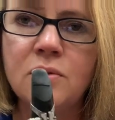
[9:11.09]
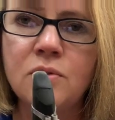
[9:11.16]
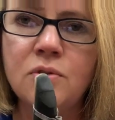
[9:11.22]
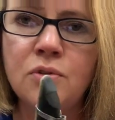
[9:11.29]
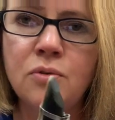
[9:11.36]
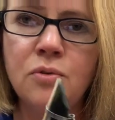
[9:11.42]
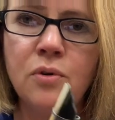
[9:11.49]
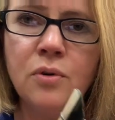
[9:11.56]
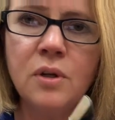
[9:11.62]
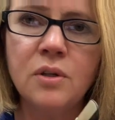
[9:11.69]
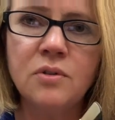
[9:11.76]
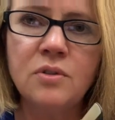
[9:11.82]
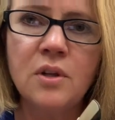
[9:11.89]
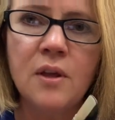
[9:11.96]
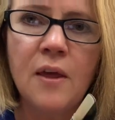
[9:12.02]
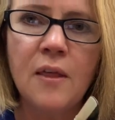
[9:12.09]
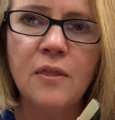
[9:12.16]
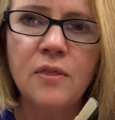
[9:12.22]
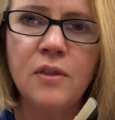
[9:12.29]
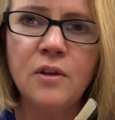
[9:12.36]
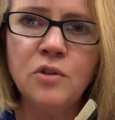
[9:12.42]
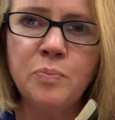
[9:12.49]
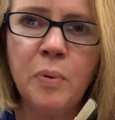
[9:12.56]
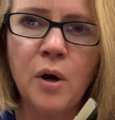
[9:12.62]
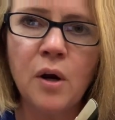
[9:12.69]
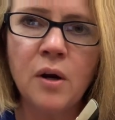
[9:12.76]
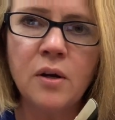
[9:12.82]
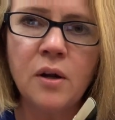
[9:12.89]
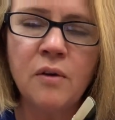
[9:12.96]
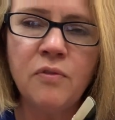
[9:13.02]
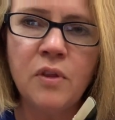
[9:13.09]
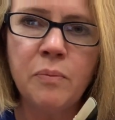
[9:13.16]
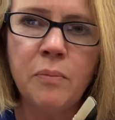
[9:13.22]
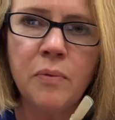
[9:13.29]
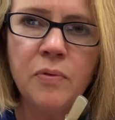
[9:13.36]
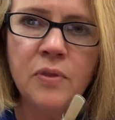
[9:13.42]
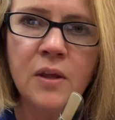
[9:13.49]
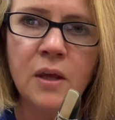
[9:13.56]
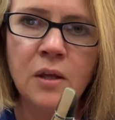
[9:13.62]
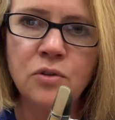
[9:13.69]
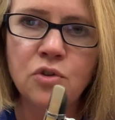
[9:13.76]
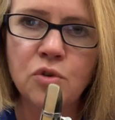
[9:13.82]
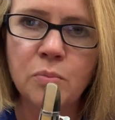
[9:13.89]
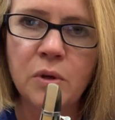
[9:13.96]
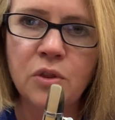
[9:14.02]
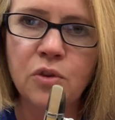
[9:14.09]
So notice this part of the instrument,